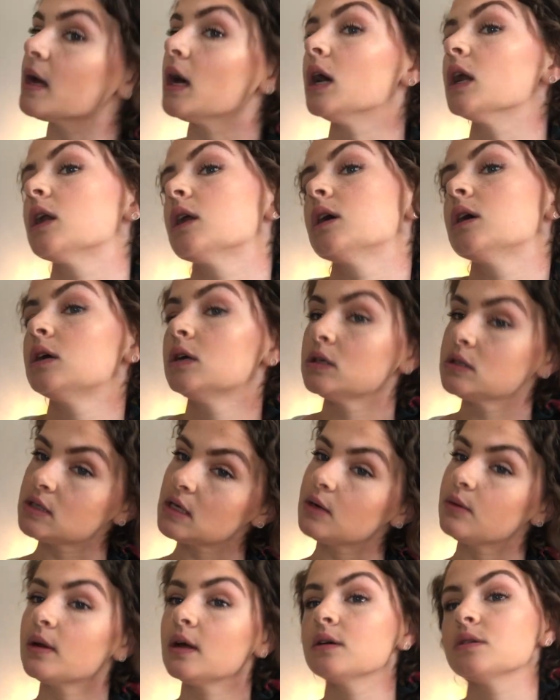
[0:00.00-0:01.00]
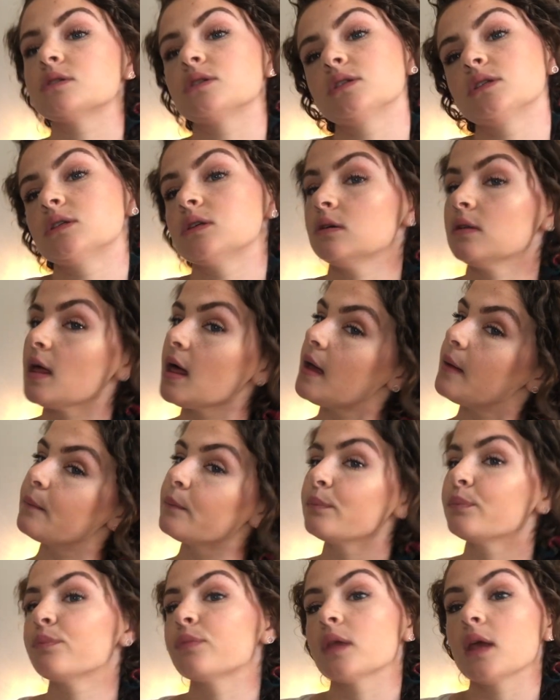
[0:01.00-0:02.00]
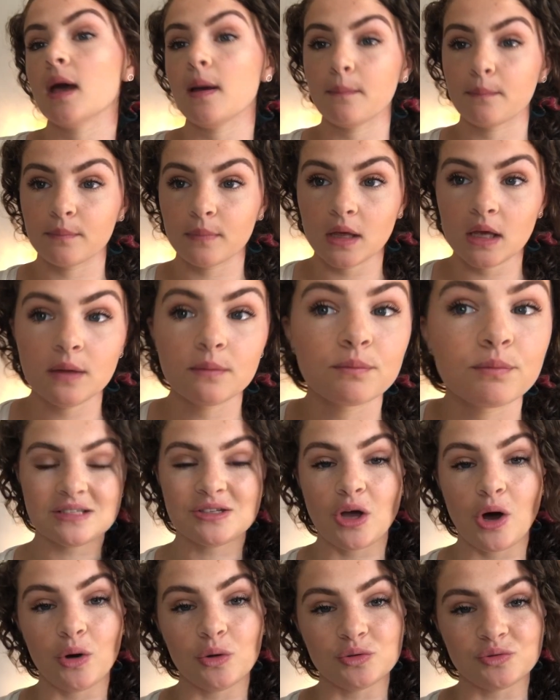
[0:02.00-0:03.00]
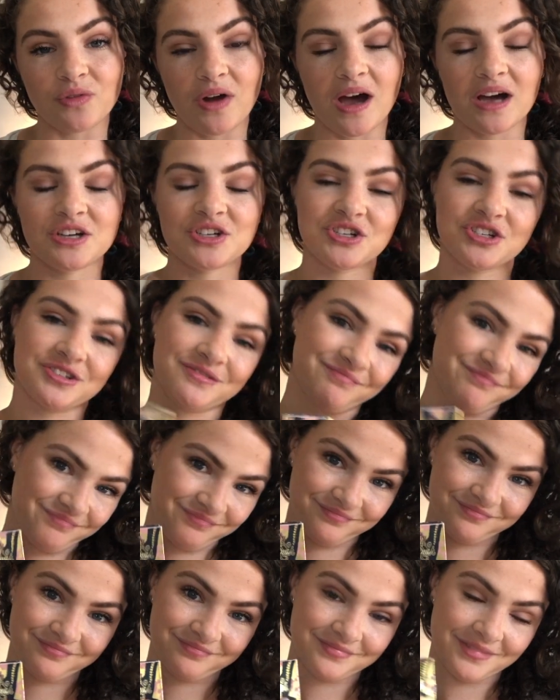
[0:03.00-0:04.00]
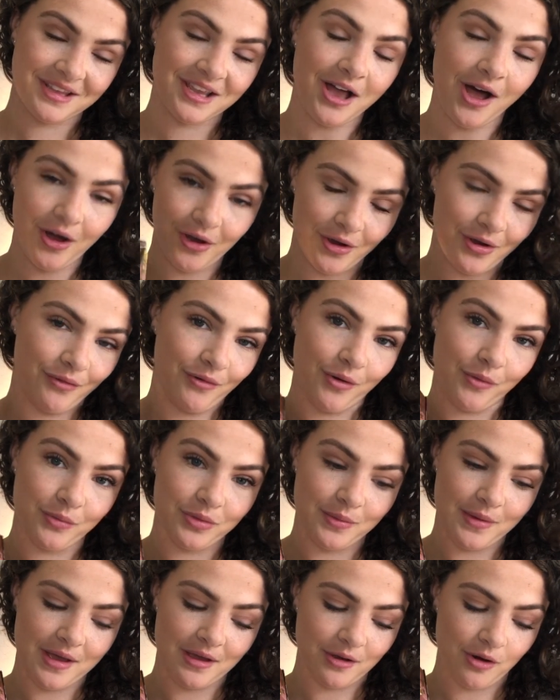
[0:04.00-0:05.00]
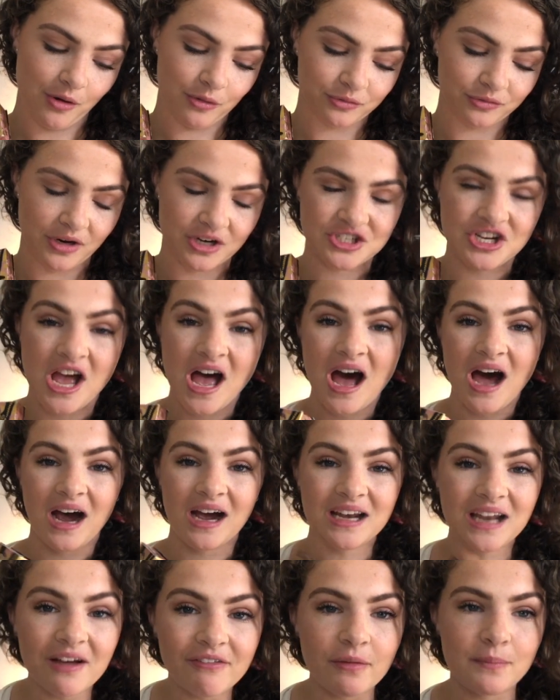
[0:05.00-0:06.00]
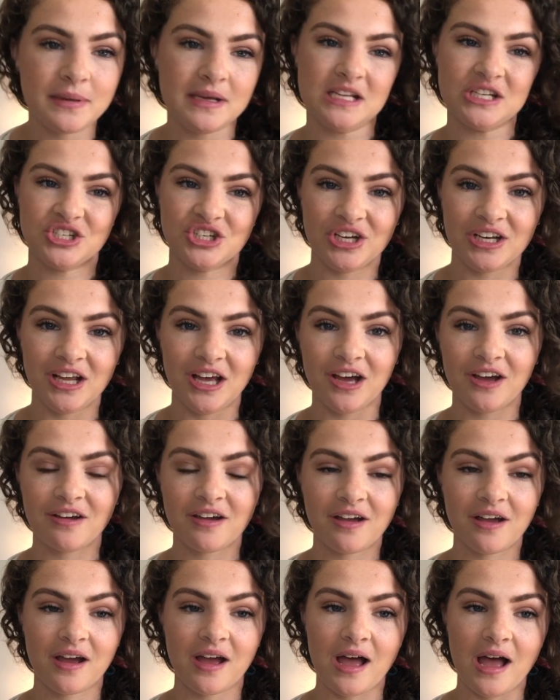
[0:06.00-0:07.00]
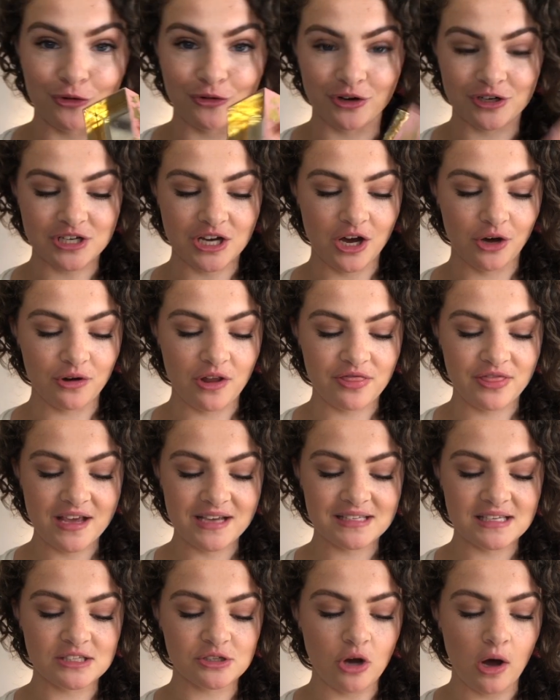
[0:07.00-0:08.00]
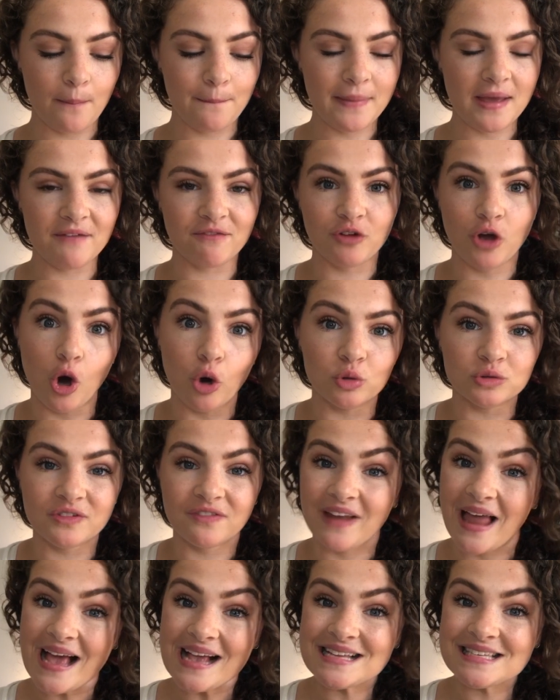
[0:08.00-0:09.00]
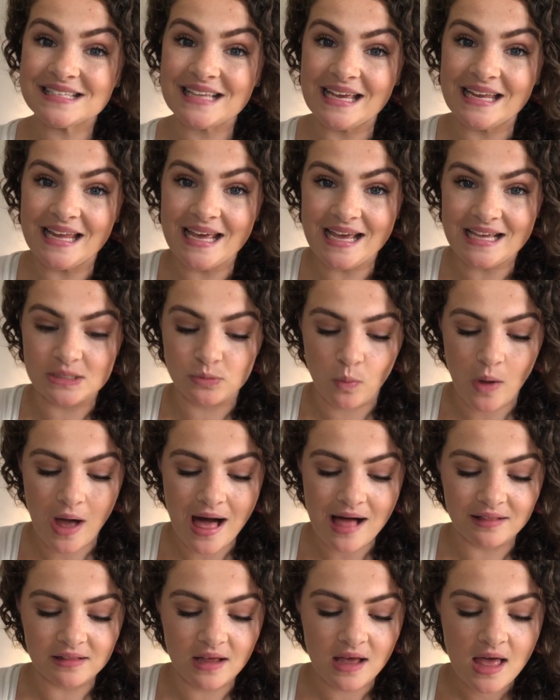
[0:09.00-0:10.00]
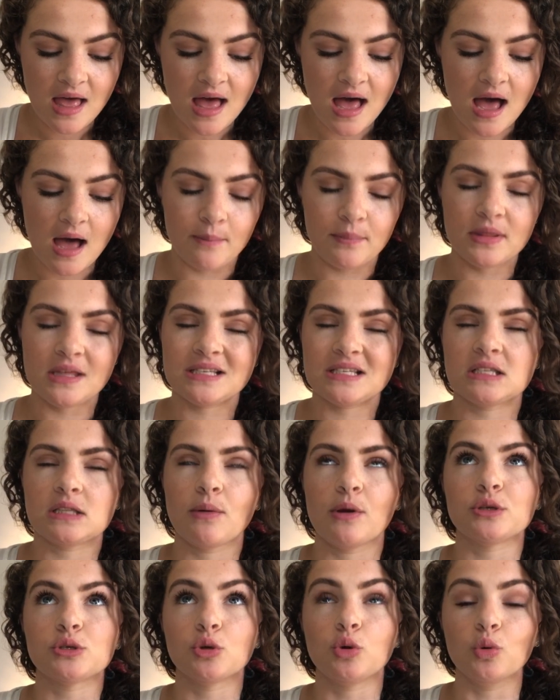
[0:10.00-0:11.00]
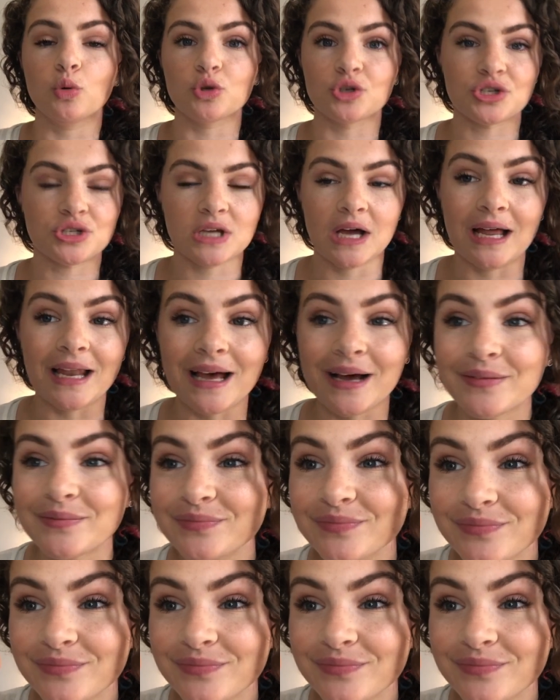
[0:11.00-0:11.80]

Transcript: God, does anyone else just do that? Yep, me. Gold Rush. Can't go wrong with a bit of Gold Rush. I love a peachy look. Gold Rush on. This has got a bit of gold flecks in it as well, but this is the most gorgeous colour.